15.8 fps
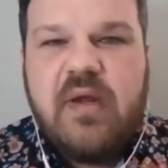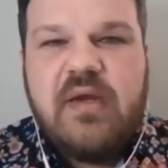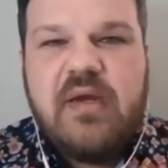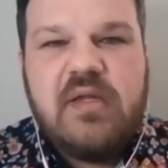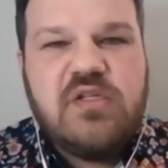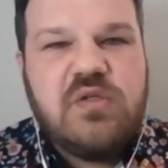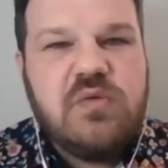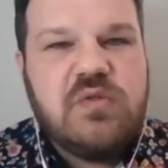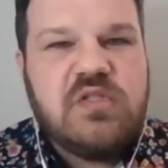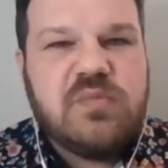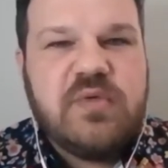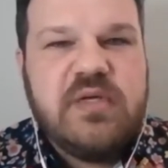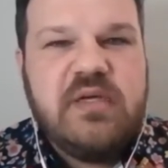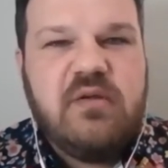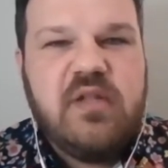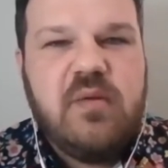Did you
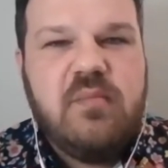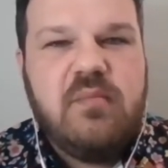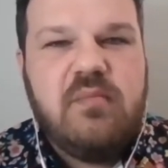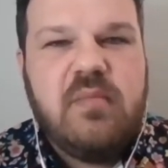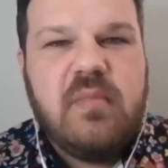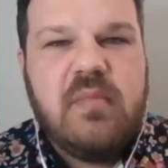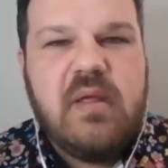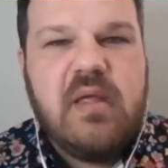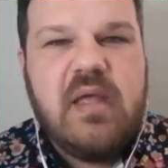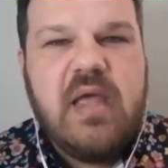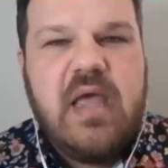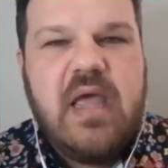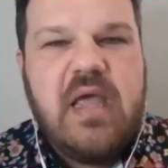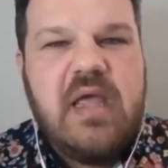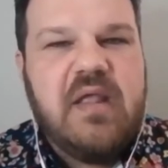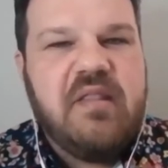sprinkle them
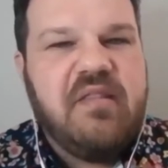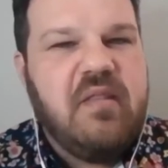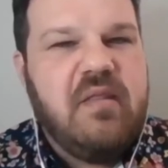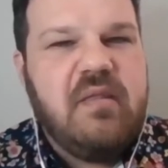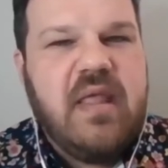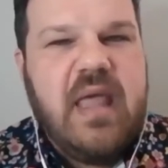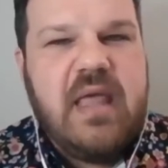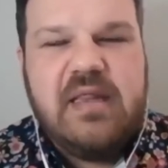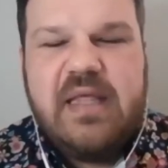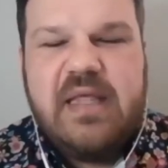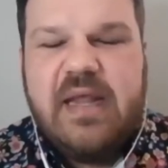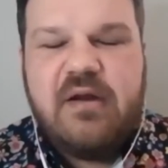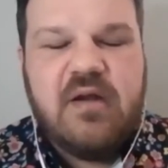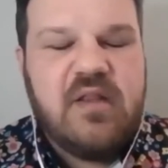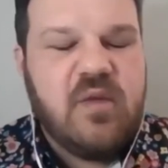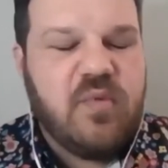
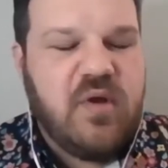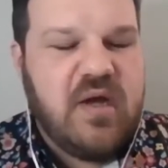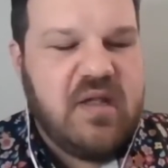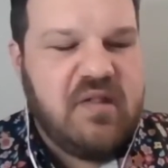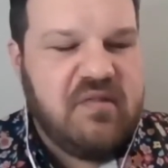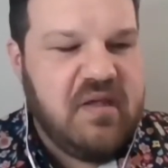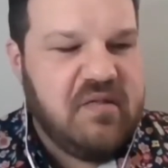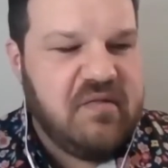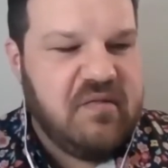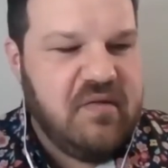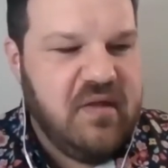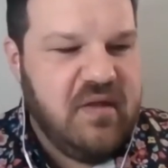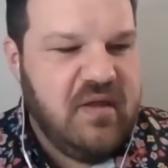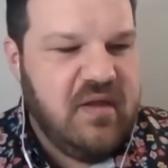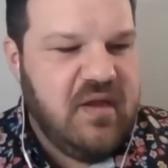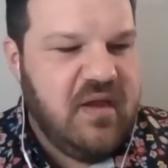later in the process
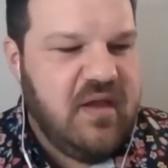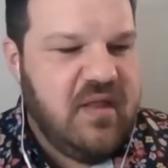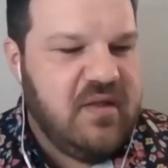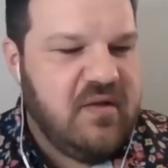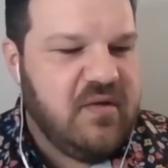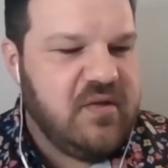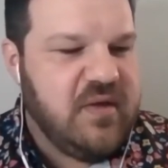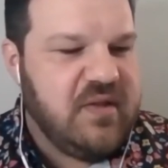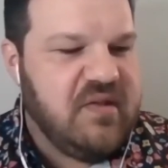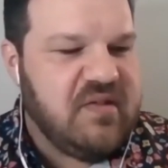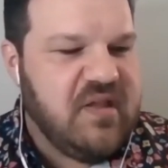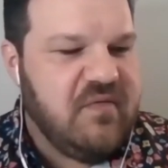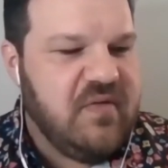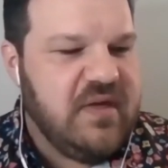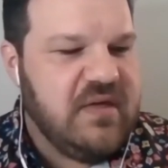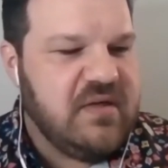and during the
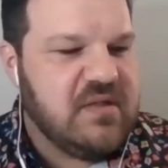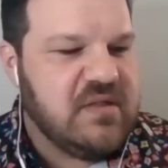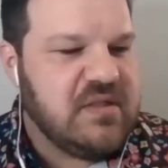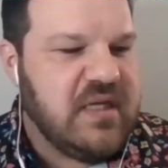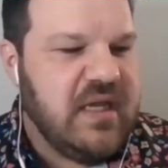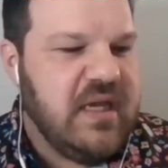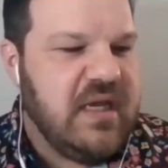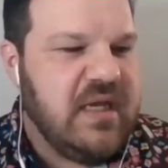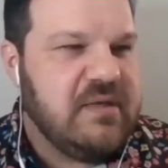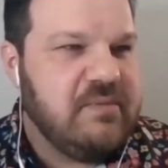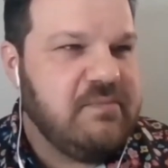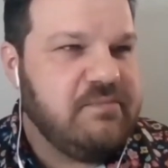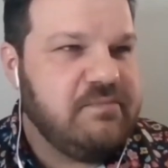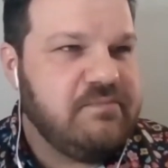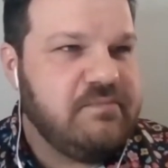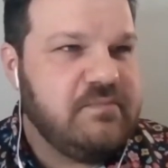7 years? And
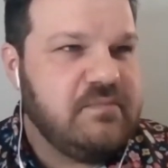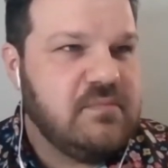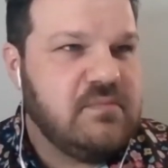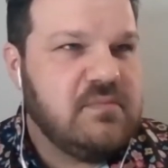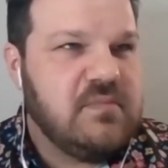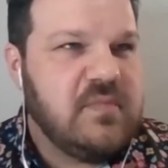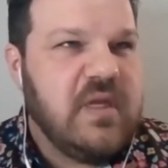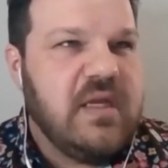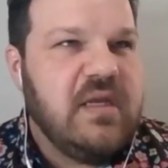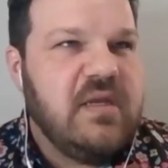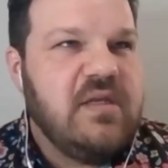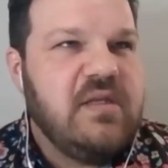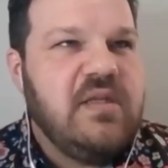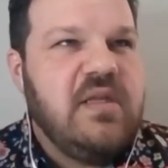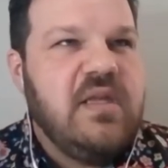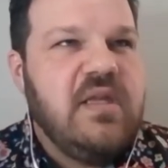
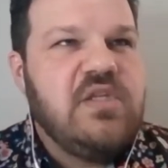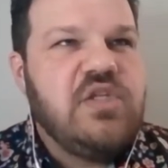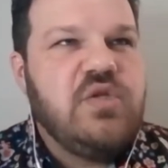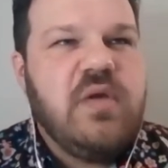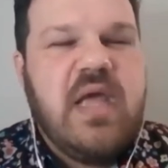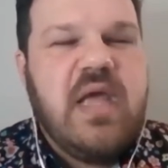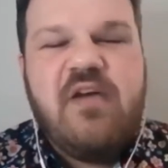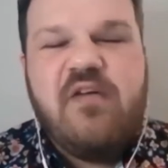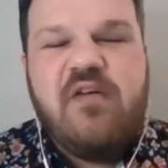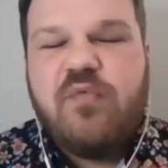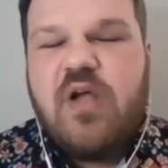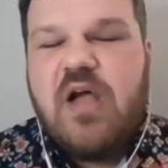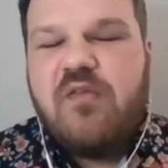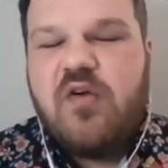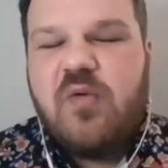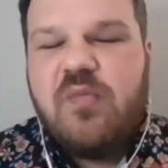did you have
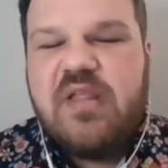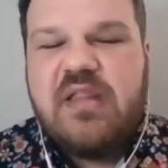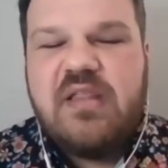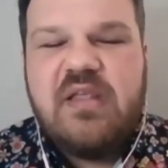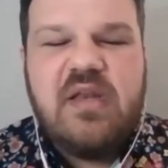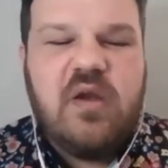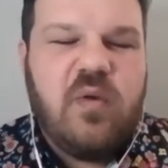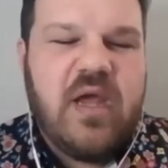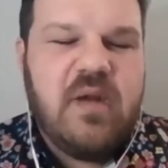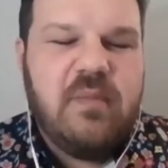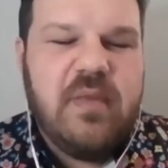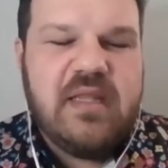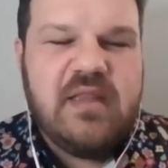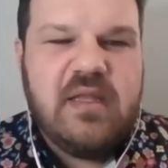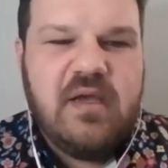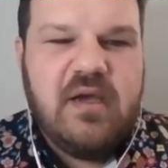Proverbs that didn't quite make
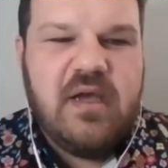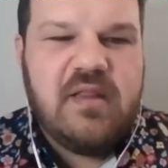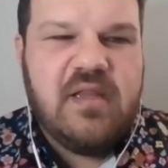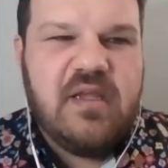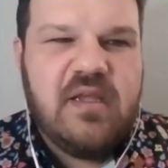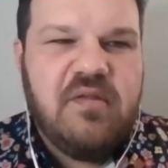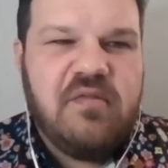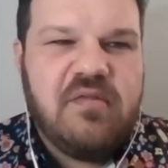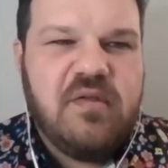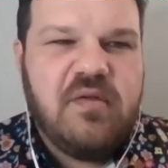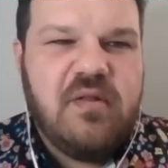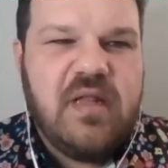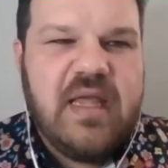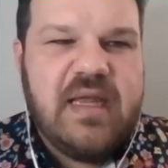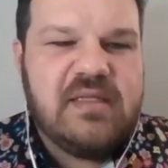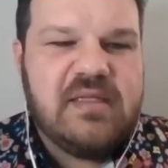the cut that you still
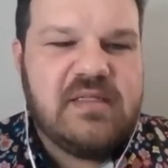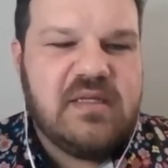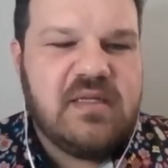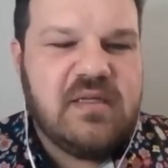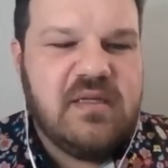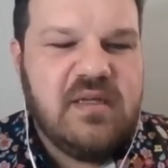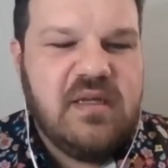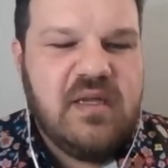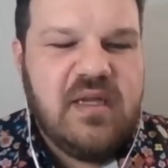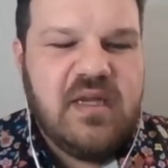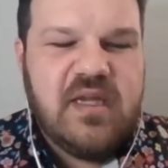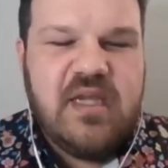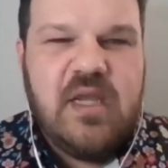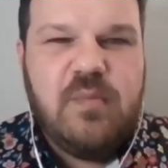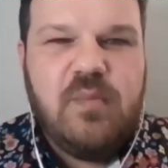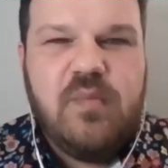like to
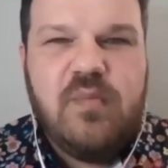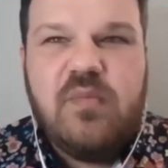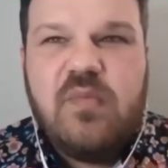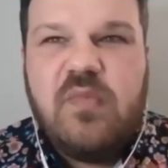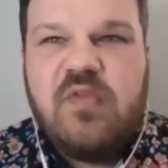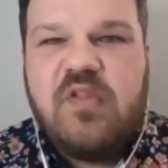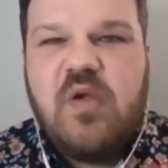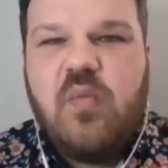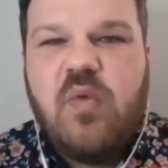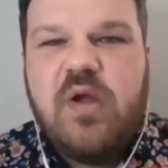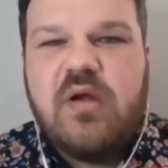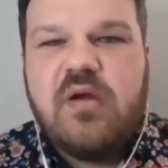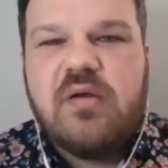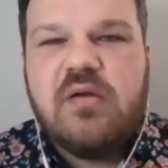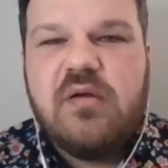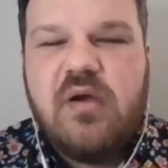keep
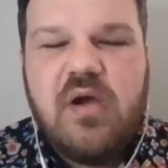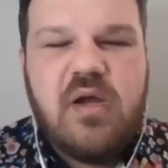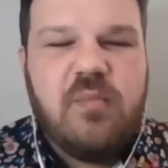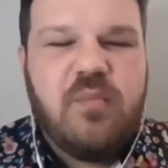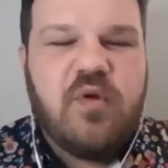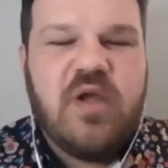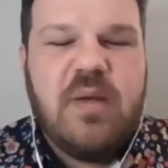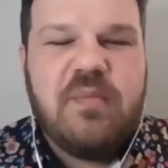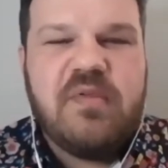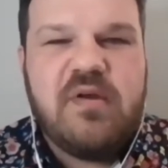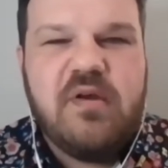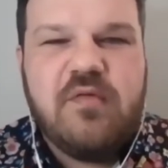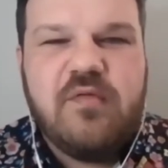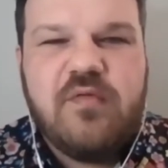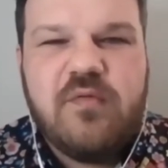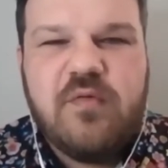somewhere perhaps on your
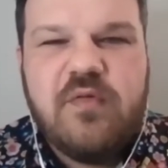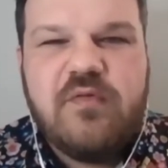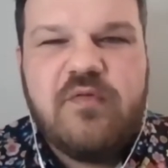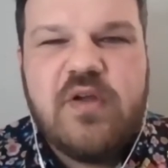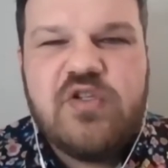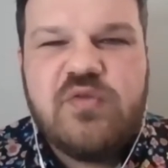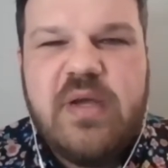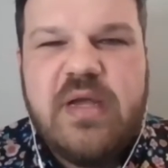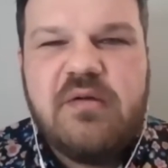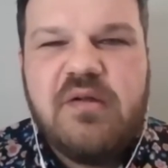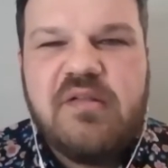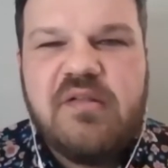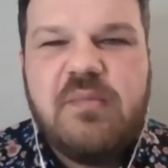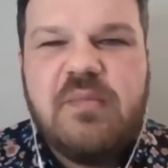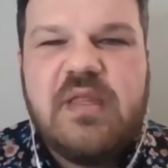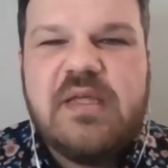refrigerator or
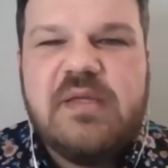something?